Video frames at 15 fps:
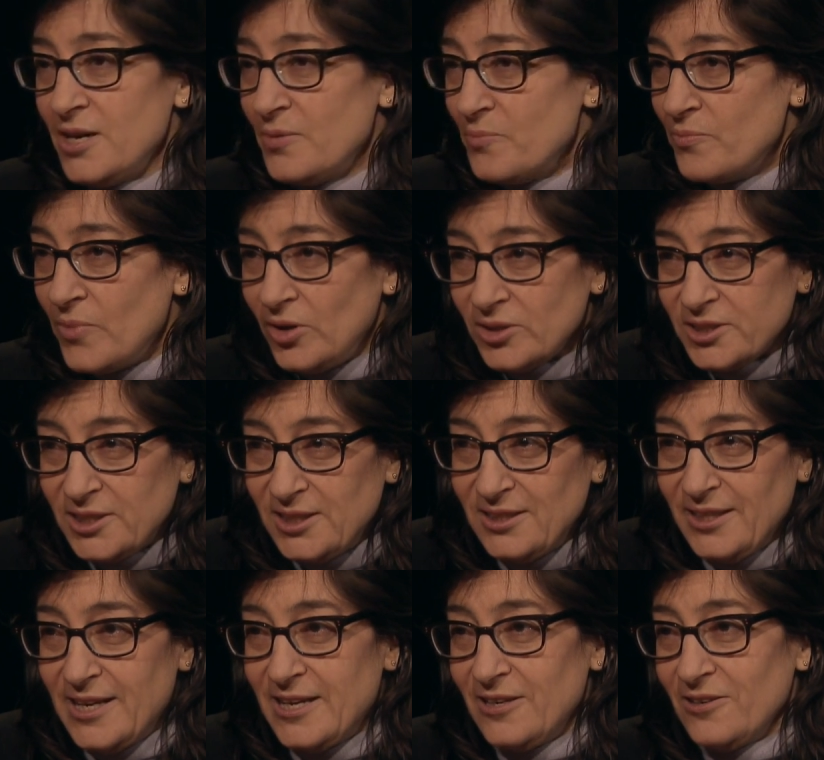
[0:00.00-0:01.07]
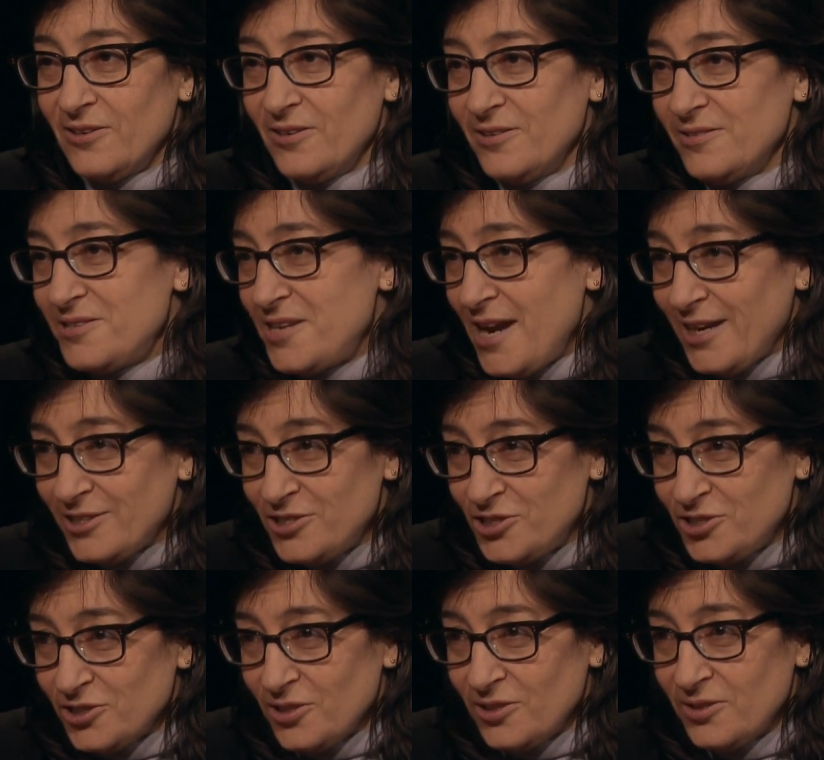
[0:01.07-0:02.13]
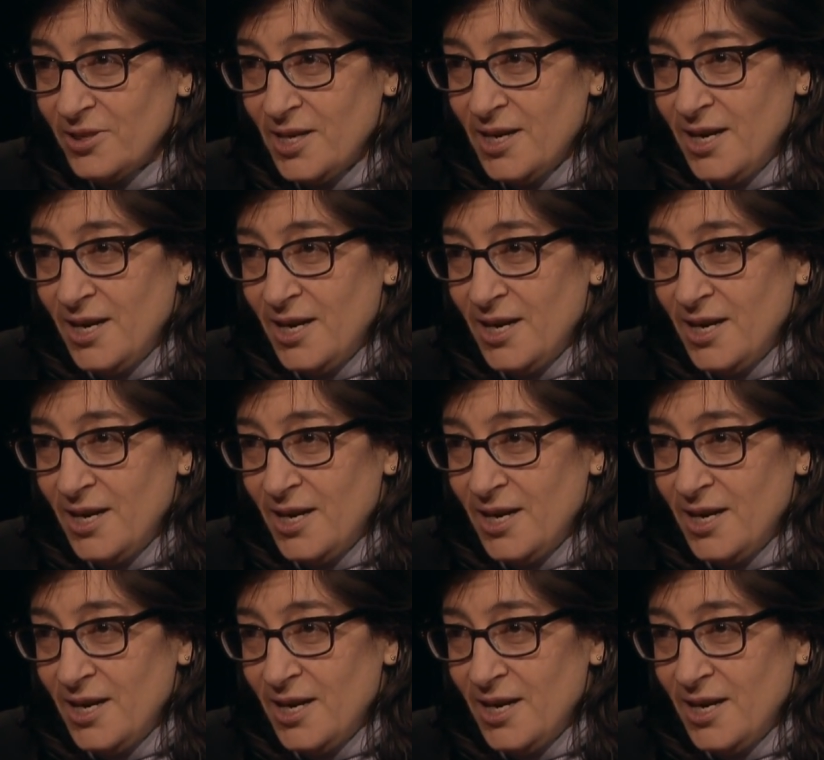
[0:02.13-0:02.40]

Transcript: multi-layered texture,